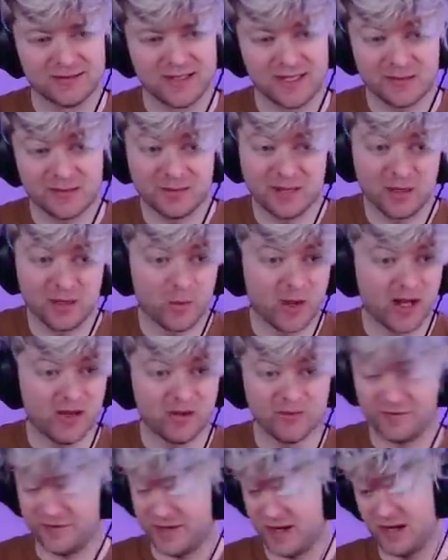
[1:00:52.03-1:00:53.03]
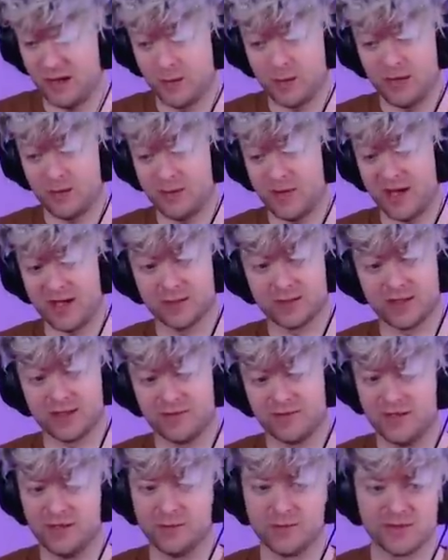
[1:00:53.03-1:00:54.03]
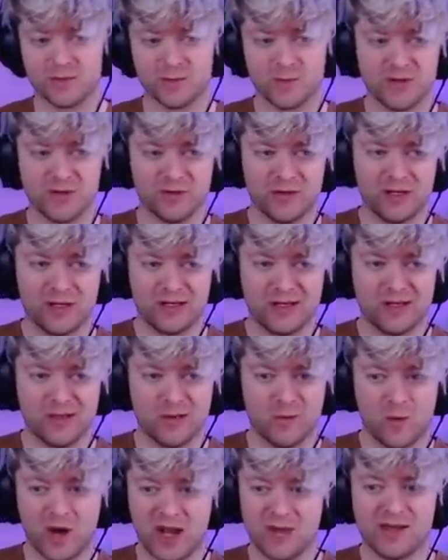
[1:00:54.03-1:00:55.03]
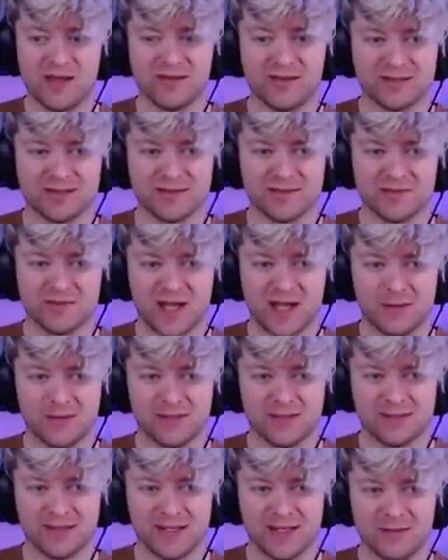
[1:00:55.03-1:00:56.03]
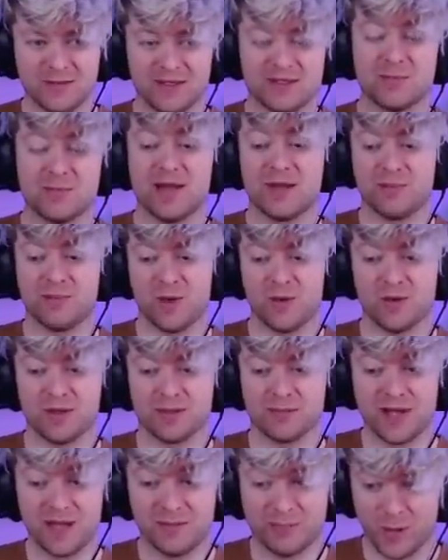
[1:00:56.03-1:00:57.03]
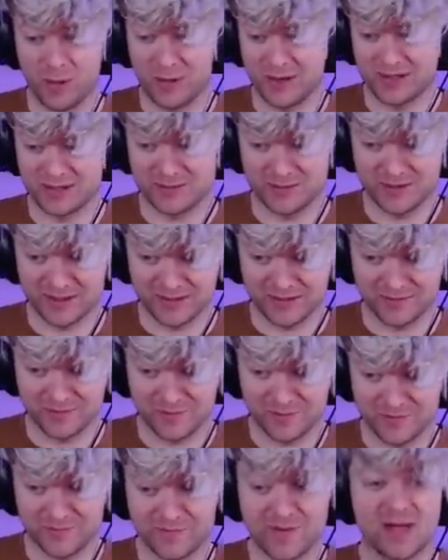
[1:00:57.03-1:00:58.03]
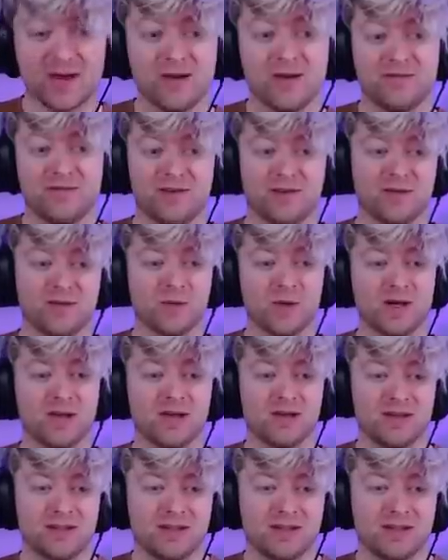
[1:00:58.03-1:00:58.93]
He's playing well. Very well, by the way. If anyone's wondering why I'm having a tough time in this game, it's my opponent. My opponent is playing very, very well.